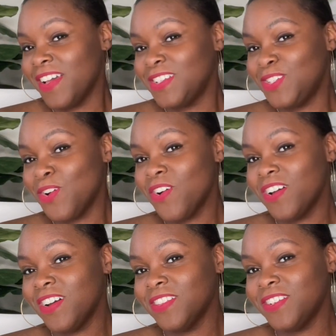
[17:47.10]

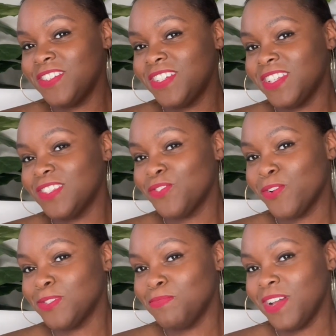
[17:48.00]
chalk colored Jes
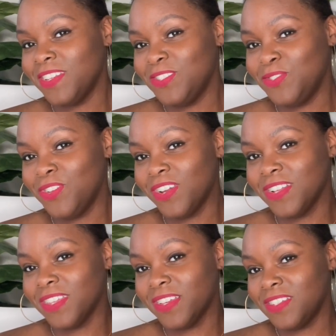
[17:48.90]
crossbody to your
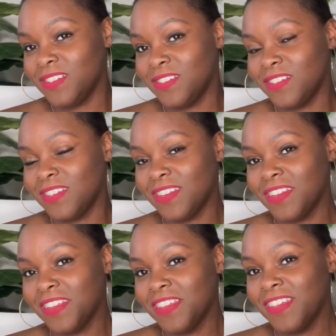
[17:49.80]
collection?
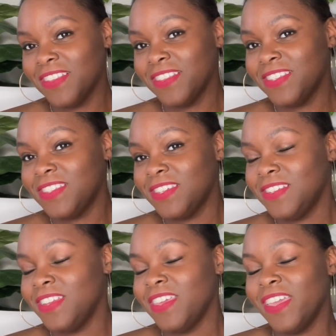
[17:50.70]

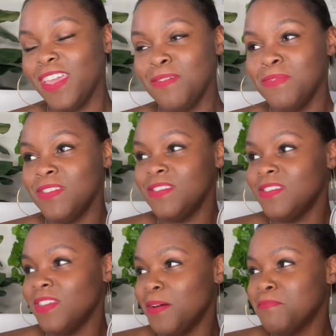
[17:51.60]
Listen, it came
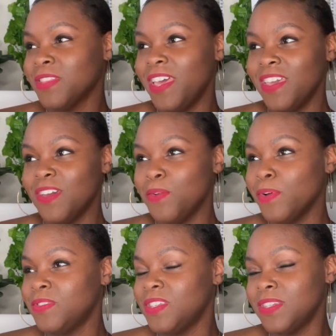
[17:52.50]
in a black
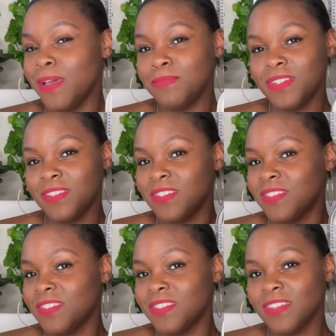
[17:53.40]
quilted. I
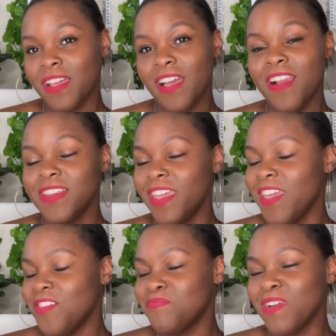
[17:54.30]
already
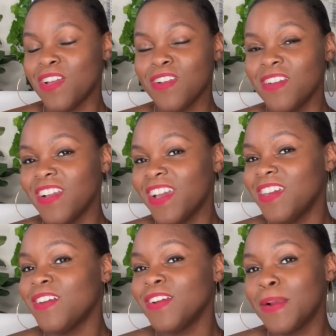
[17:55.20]
have my Kurt
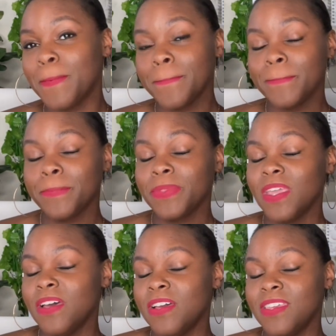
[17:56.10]
Geiger
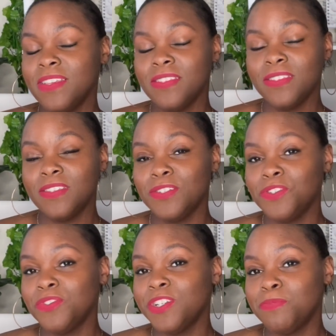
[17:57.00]
Kensington
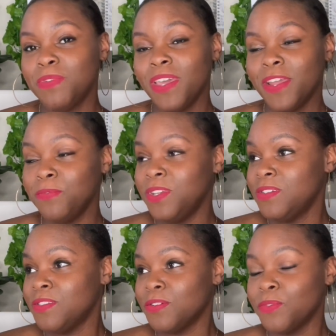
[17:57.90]
Drench bag. I don't need
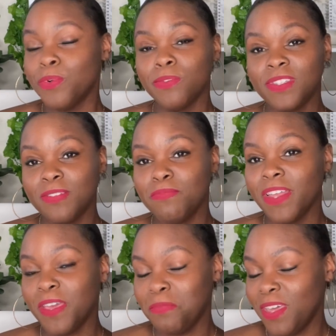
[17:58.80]
another quilted
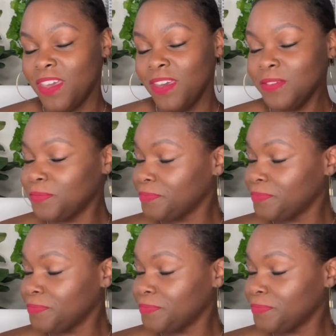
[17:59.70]
black bag,